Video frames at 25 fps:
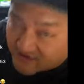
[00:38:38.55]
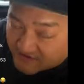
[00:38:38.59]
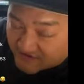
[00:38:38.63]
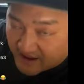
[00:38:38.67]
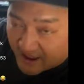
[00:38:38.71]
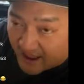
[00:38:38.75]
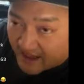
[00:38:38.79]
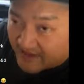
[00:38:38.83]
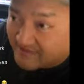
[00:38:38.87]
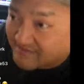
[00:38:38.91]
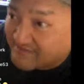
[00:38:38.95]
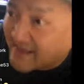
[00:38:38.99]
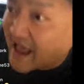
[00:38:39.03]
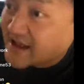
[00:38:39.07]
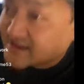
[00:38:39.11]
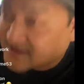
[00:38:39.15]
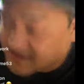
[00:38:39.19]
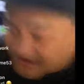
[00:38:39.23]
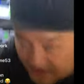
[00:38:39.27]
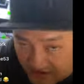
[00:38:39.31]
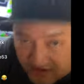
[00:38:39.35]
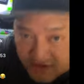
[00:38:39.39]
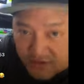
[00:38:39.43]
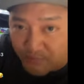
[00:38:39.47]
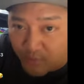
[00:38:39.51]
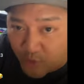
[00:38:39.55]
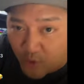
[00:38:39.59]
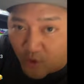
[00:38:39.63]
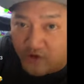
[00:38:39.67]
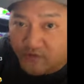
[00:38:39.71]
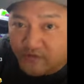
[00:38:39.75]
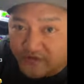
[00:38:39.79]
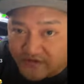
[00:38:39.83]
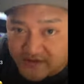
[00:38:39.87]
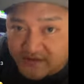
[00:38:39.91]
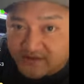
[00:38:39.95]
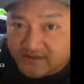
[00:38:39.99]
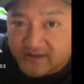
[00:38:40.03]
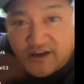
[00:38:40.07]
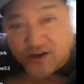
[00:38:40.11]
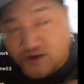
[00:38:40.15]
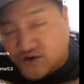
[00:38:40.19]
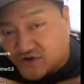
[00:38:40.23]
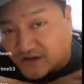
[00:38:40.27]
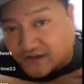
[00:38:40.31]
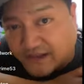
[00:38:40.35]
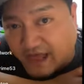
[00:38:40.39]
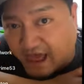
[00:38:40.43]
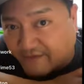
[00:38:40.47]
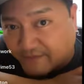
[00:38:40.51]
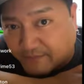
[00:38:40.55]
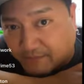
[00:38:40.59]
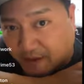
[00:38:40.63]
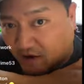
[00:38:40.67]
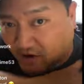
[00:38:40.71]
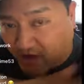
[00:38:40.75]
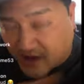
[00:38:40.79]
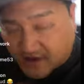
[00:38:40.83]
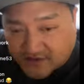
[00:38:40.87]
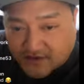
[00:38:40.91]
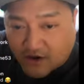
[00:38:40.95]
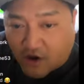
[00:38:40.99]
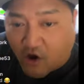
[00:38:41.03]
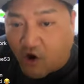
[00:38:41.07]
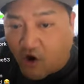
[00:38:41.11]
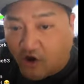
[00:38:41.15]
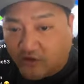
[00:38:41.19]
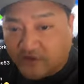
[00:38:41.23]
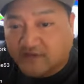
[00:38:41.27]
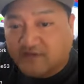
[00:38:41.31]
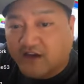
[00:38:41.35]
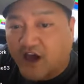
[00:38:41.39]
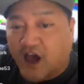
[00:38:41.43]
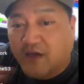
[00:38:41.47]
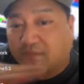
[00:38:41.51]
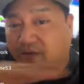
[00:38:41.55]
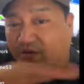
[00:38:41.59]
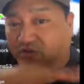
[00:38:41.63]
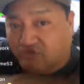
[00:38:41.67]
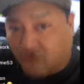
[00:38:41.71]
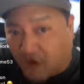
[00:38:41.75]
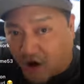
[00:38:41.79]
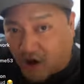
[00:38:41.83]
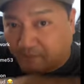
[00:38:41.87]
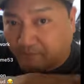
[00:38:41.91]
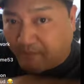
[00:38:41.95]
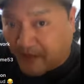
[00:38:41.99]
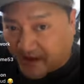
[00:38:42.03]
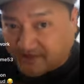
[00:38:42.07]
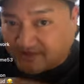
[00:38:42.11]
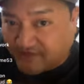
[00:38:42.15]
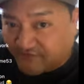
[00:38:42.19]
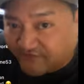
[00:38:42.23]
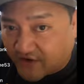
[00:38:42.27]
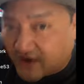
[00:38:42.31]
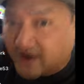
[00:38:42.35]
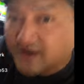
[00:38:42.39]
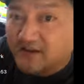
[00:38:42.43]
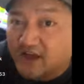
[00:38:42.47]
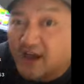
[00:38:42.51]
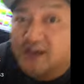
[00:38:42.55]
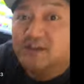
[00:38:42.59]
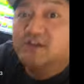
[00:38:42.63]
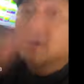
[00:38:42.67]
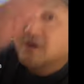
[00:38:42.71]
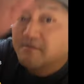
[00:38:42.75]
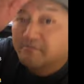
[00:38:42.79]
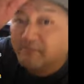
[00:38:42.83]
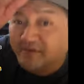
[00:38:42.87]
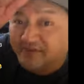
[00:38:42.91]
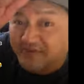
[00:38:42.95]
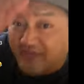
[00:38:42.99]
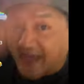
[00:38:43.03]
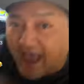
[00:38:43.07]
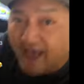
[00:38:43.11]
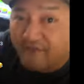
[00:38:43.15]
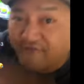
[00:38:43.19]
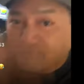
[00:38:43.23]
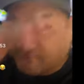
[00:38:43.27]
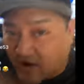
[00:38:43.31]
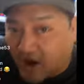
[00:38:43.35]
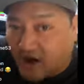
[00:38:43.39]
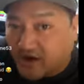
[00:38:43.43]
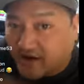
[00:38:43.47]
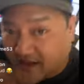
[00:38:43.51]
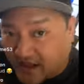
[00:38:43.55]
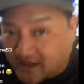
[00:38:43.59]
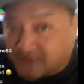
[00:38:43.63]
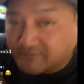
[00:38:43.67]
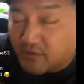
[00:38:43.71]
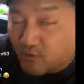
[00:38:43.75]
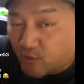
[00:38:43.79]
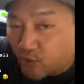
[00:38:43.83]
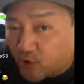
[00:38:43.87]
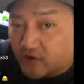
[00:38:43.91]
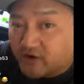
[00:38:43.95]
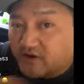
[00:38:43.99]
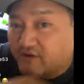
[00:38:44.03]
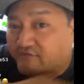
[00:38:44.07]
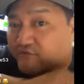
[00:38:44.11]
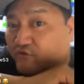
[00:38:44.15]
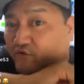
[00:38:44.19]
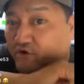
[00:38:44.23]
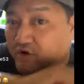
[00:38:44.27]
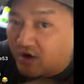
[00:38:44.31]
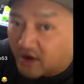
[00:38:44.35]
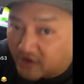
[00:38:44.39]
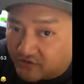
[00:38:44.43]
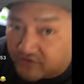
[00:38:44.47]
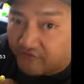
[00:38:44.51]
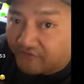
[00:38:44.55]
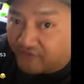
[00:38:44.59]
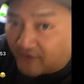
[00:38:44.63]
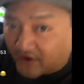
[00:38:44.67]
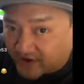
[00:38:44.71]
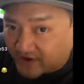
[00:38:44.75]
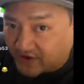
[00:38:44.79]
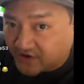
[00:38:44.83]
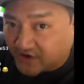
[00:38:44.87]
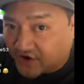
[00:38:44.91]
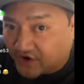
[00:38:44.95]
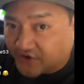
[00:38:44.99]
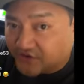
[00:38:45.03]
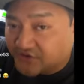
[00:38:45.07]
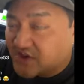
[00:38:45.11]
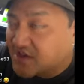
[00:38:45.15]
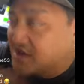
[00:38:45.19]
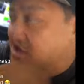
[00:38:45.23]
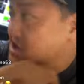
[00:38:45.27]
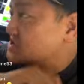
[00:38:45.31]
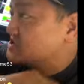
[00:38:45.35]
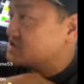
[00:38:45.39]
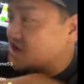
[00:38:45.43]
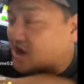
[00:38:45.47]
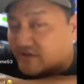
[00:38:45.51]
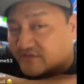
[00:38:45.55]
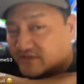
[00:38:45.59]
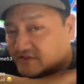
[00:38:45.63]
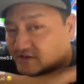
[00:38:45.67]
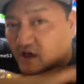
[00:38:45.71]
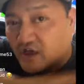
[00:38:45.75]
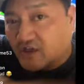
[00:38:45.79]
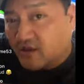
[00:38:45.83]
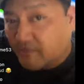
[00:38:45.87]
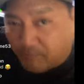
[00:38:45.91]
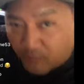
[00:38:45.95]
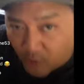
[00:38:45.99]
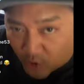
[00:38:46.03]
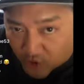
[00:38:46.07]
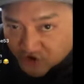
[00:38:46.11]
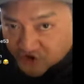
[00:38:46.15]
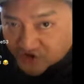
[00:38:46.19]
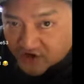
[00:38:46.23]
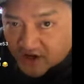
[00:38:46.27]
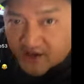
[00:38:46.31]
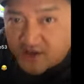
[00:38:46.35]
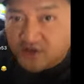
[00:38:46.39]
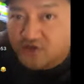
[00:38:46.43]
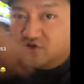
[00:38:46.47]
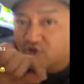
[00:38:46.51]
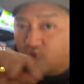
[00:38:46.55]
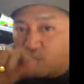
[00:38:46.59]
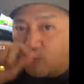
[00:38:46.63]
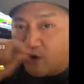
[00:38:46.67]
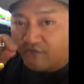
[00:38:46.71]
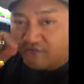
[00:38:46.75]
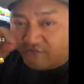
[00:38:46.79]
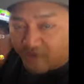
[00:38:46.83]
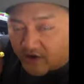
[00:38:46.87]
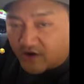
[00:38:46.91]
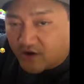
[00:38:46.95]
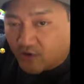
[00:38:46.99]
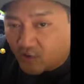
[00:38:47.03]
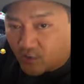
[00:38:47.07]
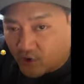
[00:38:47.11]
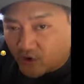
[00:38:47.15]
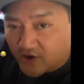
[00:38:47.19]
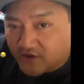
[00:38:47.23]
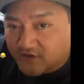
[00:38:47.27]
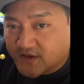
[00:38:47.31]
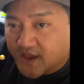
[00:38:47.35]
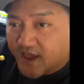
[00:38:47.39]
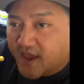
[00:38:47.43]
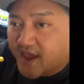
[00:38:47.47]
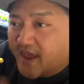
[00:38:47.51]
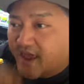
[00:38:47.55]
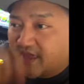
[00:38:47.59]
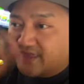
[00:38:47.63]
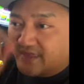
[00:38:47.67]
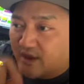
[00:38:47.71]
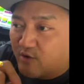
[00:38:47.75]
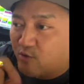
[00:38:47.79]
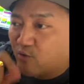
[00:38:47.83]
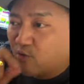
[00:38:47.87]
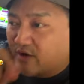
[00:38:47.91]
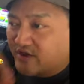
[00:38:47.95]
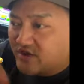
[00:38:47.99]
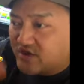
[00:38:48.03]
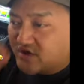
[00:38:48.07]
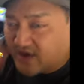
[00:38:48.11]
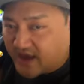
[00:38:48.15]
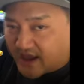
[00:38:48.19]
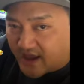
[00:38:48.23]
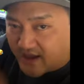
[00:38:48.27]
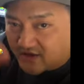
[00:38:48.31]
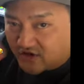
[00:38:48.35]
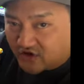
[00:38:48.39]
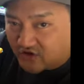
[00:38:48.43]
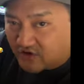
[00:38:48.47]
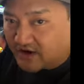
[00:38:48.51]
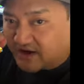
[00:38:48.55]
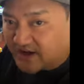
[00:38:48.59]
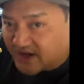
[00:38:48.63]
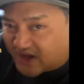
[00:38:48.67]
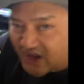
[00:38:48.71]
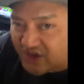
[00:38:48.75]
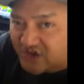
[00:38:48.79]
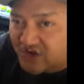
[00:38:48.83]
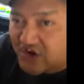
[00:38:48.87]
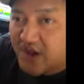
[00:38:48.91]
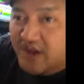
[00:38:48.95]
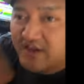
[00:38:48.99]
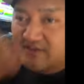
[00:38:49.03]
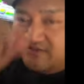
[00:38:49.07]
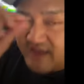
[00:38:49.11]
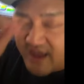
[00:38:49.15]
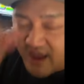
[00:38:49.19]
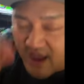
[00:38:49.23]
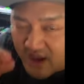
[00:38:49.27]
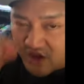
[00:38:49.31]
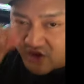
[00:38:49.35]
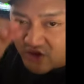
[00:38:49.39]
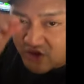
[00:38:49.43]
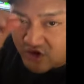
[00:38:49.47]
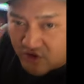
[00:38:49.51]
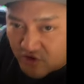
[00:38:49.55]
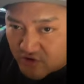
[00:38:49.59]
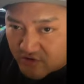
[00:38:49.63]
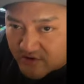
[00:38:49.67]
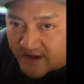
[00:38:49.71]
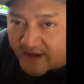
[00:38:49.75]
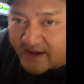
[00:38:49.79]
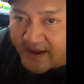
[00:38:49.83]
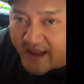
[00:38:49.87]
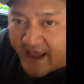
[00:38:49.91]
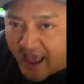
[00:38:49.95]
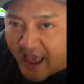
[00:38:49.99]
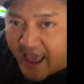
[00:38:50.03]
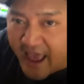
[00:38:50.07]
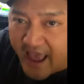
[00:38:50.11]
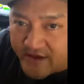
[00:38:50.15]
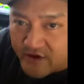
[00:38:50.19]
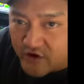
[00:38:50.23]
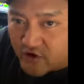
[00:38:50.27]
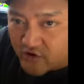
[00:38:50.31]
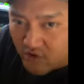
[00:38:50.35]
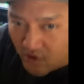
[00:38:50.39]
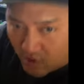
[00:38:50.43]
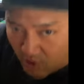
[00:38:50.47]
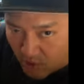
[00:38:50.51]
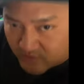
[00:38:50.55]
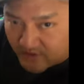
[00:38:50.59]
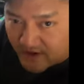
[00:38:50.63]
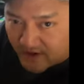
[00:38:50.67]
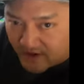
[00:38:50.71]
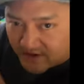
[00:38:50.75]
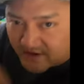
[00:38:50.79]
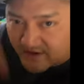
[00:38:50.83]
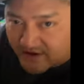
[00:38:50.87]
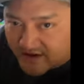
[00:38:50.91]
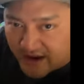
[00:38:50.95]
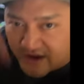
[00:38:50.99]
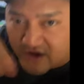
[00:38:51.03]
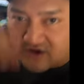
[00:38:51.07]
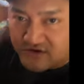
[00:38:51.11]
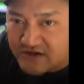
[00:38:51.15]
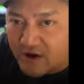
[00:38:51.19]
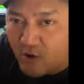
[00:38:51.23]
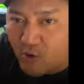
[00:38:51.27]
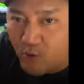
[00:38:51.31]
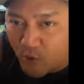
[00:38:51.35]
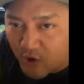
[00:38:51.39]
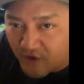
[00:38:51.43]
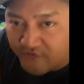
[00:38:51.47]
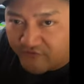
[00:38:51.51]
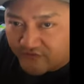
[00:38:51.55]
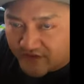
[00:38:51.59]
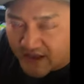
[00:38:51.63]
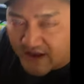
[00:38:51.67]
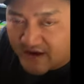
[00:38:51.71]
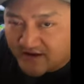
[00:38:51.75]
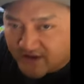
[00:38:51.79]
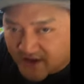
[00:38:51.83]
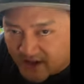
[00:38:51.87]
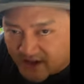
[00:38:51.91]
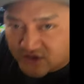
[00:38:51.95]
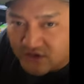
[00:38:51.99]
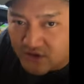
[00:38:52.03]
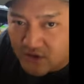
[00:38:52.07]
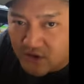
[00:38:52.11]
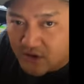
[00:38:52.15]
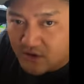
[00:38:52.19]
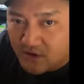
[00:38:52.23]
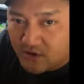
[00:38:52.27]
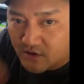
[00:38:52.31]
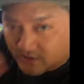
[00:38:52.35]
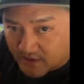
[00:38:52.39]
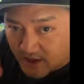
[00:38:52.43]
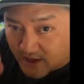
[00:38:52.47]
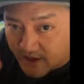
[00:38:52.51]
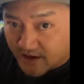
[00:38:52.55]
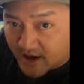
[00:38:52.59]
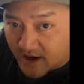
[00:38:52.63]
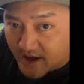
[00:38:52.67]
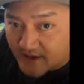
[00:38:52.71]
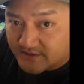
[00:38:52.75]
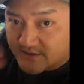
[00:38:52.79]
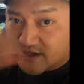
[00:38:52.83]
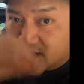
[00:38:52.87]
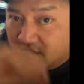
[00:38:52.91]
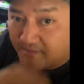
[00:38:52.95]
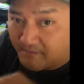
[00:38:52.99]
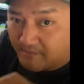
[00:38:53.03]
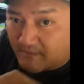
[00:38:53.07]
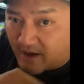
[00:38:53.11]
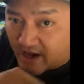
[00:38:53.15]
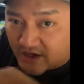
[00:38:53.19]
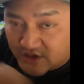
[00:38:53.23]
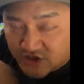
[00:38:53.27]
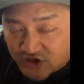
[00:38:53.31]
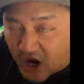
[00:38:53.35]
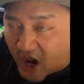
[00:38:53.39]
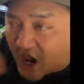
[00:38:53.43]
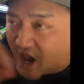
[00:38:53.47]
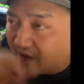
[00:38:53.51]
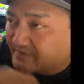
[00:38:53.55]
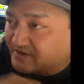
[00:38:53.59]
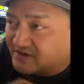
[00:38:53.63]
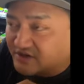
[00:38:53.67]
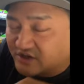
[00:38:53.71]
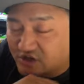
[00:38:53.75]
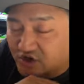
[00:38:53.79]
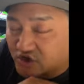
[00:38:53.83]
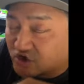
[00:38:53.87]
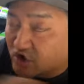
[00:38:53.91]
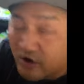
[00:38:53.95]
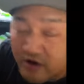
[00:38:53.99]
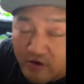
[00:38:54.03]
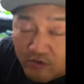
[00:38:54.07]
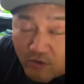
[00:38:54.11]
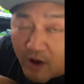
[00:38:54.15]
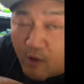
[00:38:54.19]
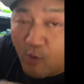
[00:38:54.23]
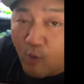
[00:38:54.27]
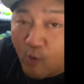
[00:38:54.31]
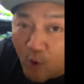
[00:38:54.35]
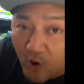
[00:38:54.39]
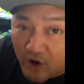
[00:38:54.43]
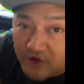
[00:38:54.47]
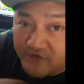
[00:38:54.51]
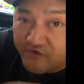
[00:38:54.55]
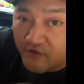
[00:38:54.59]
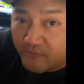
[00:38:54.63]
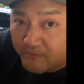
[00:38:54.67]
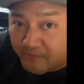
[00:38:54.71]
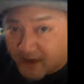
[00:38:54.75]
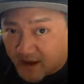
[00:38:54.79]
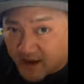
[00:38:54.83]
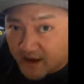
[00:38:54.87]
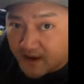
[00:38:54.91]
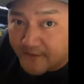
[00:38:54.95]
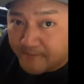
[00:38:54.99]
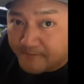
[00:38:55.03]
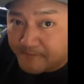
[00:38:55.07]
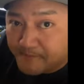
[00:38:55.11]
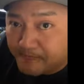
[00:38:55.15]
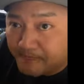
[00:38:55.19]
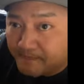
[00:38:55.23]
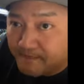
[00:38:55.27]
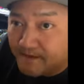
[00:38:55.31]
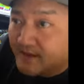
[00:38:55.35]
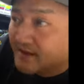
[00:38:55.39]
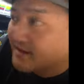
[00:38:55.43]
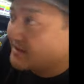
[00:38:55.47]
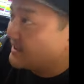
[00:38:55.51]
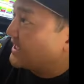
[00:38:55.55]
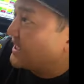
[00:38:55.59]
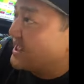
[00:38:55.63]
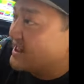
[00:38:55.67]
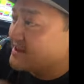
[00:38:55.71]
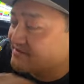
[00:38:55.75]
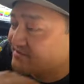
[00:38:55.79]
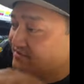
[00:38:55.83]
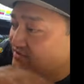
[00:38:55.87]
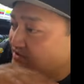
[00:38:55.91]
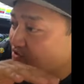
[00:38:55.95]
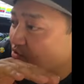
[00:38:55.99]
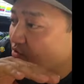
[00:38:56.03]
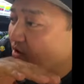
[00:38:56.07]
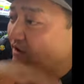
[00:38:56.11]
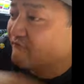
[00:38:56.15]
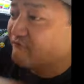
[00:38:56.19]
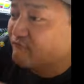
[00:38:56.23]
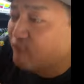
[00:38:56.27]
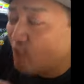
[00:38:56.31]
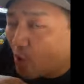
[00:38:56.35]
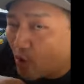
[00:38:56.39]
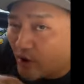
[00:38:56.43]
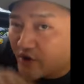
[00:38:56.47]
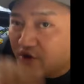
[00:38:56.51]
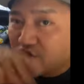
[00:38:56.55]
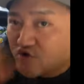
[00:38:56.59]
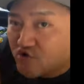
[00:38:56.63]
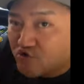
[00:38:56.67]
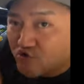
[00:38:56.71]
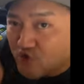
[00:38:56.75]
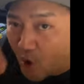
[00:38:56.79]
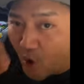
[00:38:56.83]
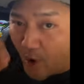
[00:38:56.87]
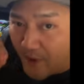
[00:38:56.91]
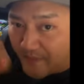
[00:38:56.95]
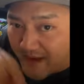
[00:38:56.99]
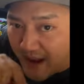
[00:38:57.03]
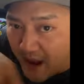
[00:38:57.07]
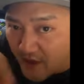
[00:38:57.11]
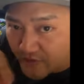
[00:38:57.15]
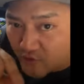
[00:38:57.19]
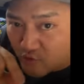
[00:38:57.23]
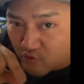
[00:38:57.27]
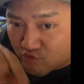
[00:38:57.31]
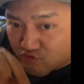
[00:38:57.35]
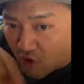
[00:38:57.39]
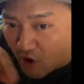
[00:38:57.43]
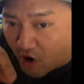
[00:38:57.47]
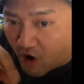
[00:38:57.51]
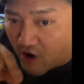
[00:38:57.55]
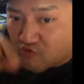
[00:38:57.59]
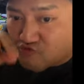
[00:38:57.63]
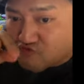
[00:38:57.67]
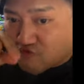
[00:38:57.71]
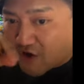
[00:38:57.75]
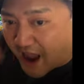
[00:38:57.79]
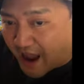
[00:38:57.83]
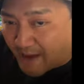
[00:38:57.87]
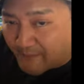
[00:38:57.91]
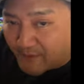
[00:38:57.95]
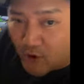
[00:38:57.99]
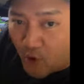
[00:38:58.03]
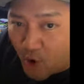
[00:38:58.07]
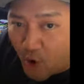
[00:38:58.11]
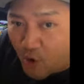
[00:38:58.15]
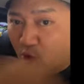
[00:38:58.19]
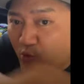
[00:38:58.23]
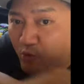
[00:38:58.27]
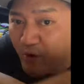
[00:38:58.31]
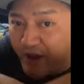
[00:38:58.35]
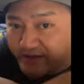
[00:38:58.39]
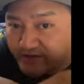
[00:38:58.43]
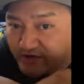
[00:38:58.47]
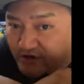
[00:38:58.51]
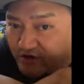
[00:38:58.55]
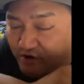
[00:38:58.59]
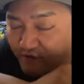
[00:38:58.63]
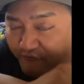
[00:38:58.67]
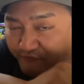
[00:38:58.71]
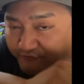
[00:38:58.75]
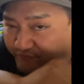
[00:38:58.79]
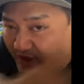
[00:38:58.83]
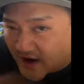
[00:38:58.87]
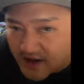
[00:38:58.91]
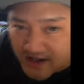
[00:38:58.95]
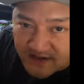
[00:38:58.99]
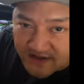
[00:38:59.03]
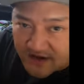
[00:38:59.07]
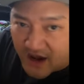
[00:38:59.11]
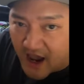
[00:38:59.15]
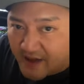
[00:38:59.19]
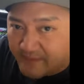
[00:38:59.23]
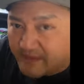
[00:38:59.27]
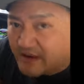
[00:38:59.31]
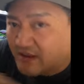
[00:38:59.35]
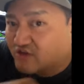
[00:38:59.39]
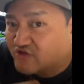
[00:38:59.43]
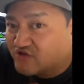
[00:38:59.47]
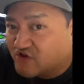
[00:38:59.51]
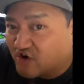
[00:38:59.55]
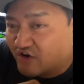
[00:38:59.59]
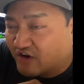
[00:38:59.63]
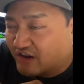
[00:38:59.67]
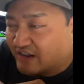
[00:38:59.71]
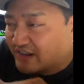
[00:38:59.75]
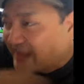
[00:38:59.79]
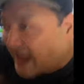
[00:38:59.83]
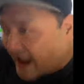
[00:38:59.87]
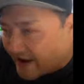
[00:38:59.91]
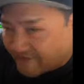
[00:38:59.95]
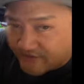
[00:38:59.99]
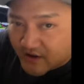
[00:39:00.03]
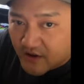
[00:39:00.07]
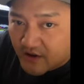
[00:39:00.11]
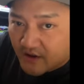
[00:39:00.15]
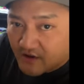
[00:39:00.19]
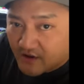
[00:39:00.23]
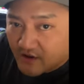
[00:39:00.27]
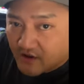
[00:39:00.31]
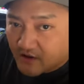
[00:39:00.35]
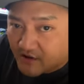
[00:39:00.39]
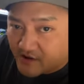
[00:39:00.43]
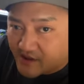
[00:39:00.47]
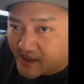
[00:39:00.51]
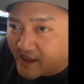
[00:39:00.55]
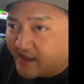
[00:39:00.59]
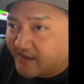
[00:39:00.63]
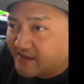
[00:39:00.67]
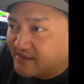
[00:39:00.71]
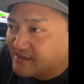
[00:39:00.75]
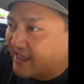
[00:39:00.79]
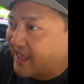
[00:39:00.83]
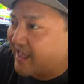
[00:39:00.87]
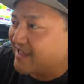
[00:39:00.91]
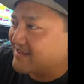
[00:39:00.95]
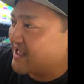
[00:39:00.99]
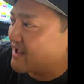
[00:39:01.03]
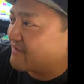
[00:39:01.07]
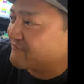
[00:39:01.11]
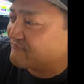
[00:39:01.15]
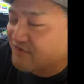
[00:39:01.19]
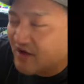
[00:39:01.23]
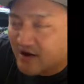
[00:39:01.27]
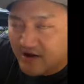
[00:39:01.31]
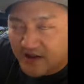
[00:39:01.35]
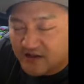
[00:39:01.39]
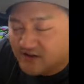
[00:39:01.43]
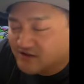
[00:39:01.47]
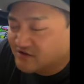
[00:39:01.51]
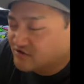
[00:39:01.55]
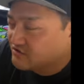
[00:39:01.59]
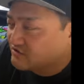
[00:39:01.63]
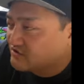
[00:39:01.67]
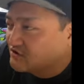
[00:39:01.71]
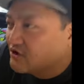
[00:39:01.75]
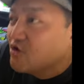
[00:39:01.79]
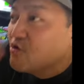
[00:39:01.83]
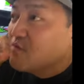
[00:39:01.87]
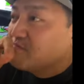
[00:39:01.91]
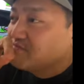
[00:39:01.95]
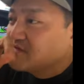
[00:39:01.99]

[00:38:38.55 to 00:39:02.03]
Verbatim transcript: And and that's their support and resistance. They used to laugh about us all the time about drawing basic fucking lines. But that fucking has been working for a hundred fucking years. None of this other bullshit. Do what fucking works. And then when you get into the niche, they then you can add your own indicators that work for that niche. Okay, guys? My job is to show you what works for me and to avoid you going down the wrong rabbit hole and wasting your fucking time and your life at, at, at fucking